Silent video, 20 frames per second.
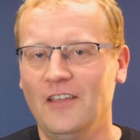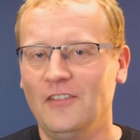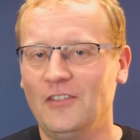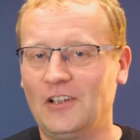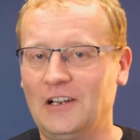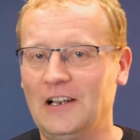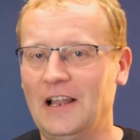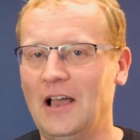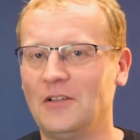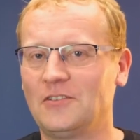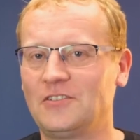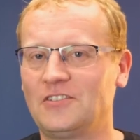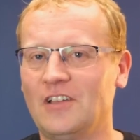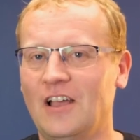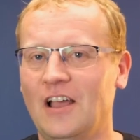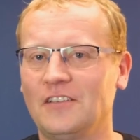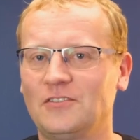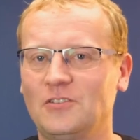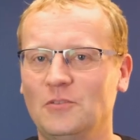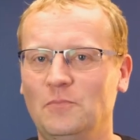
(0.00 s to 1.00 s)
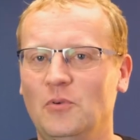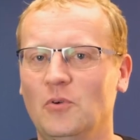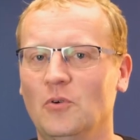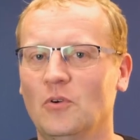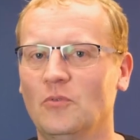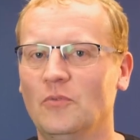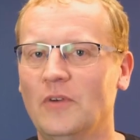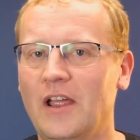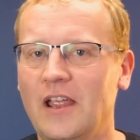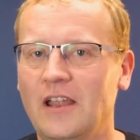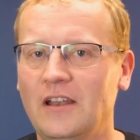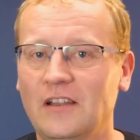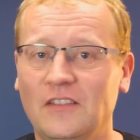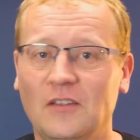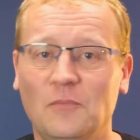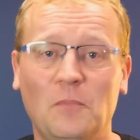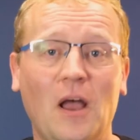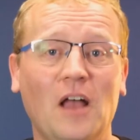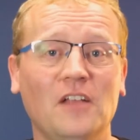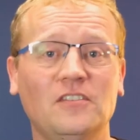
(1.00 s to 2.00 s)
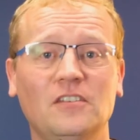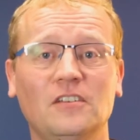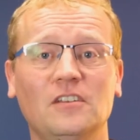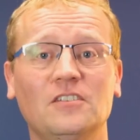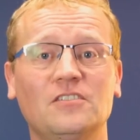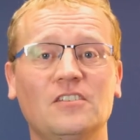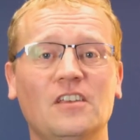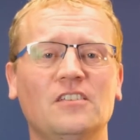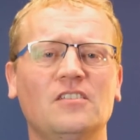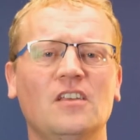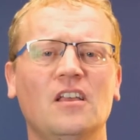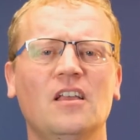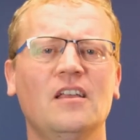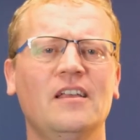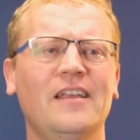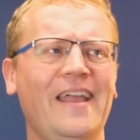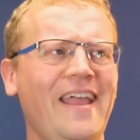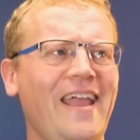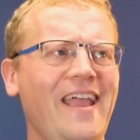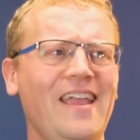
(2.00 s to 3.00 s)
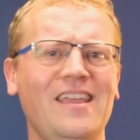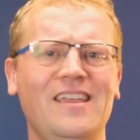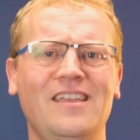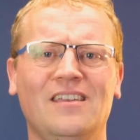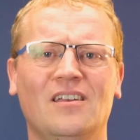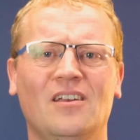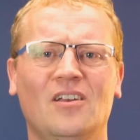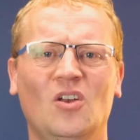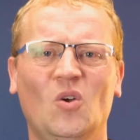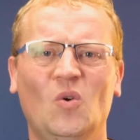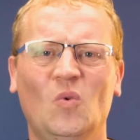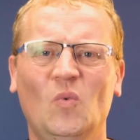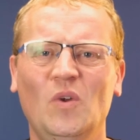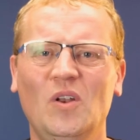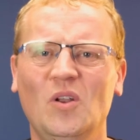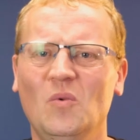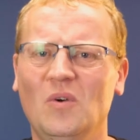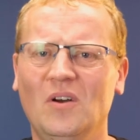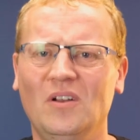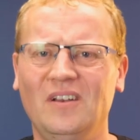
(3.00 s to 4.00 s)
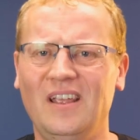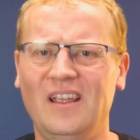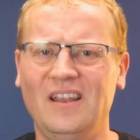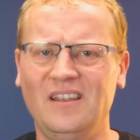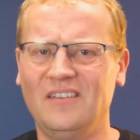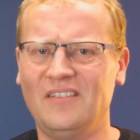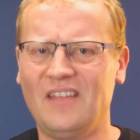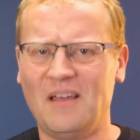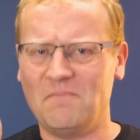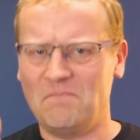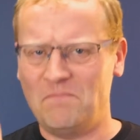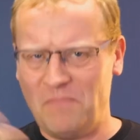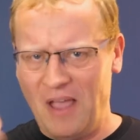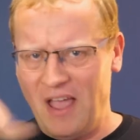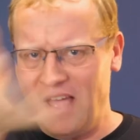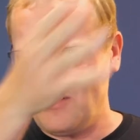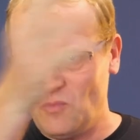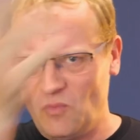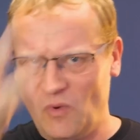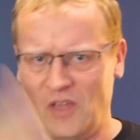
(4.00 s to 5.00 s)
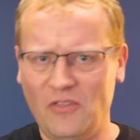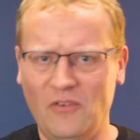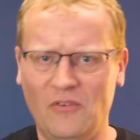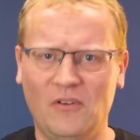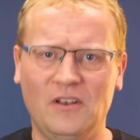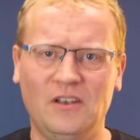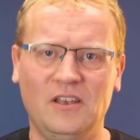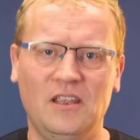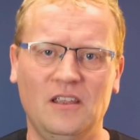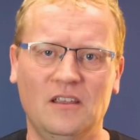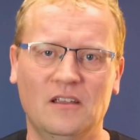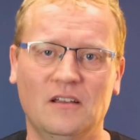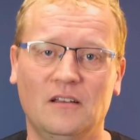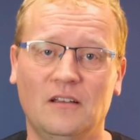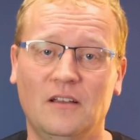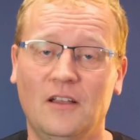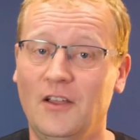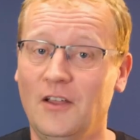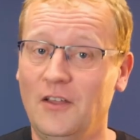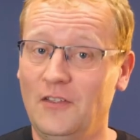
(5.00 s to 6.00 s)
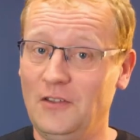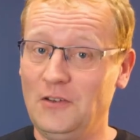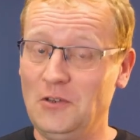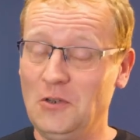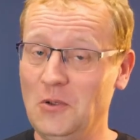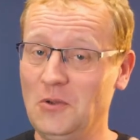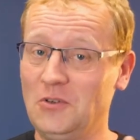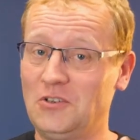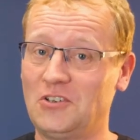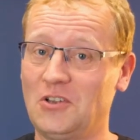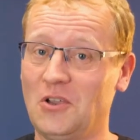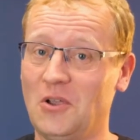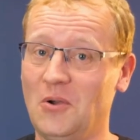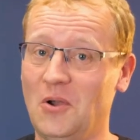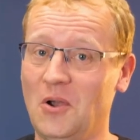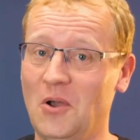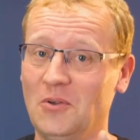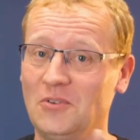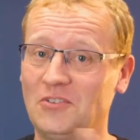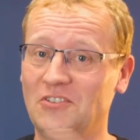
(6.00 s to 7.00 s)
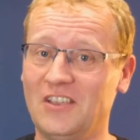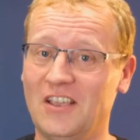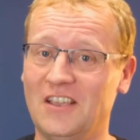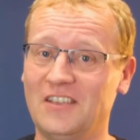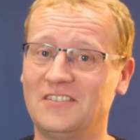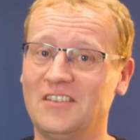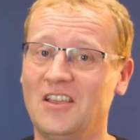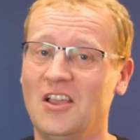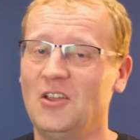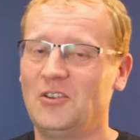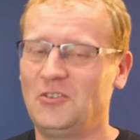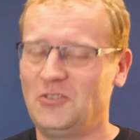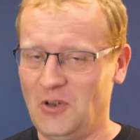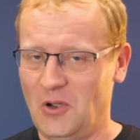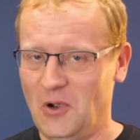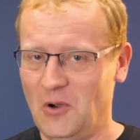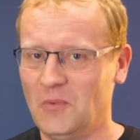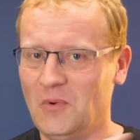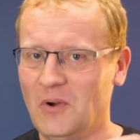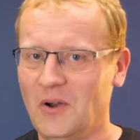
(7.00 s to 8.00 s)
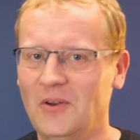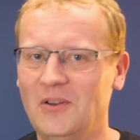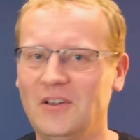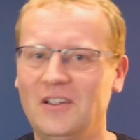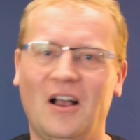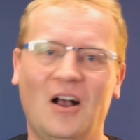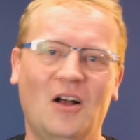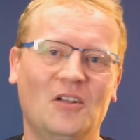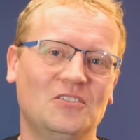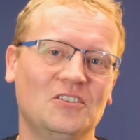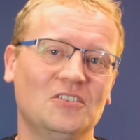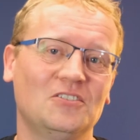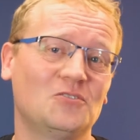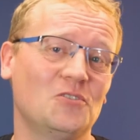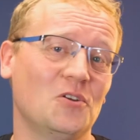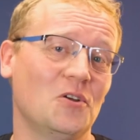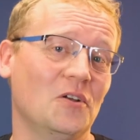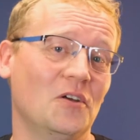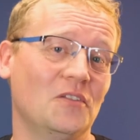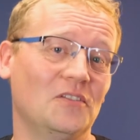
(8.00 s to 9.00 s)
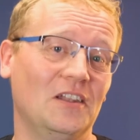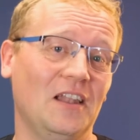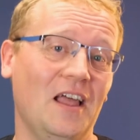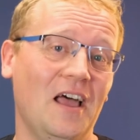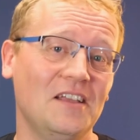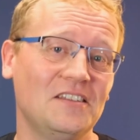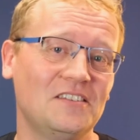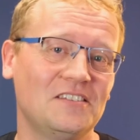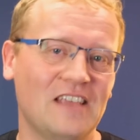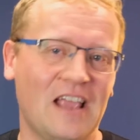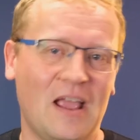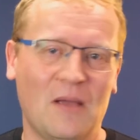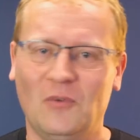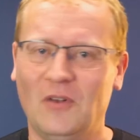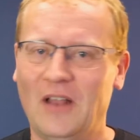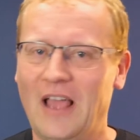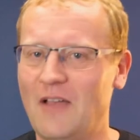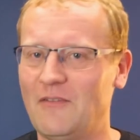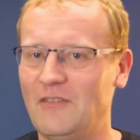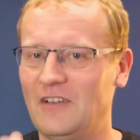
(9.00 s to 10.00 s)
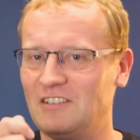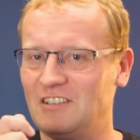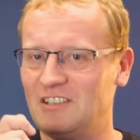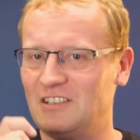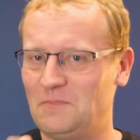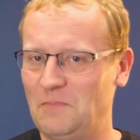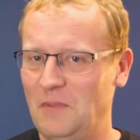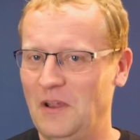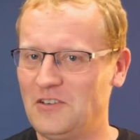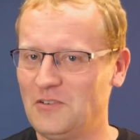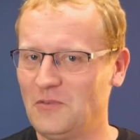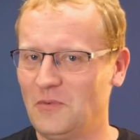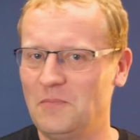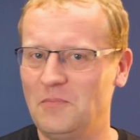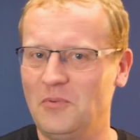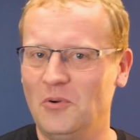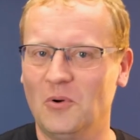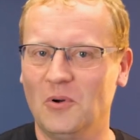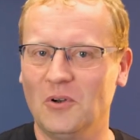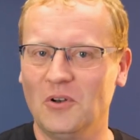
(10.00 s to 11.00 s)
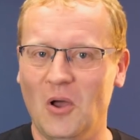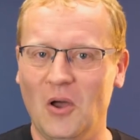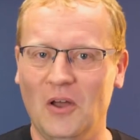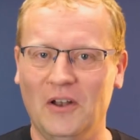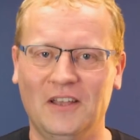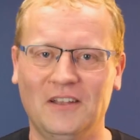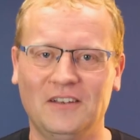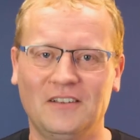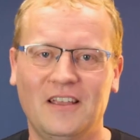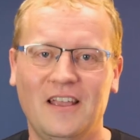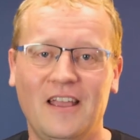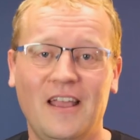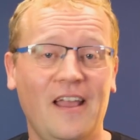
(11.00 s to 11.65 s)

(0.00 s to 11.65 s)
The cloud starts to pour rain and the bartender says, Hey, we don't want any of that bad weather in here. The new show host says, Don't worry, I'll just turn on the lights and we'll have a special report on it.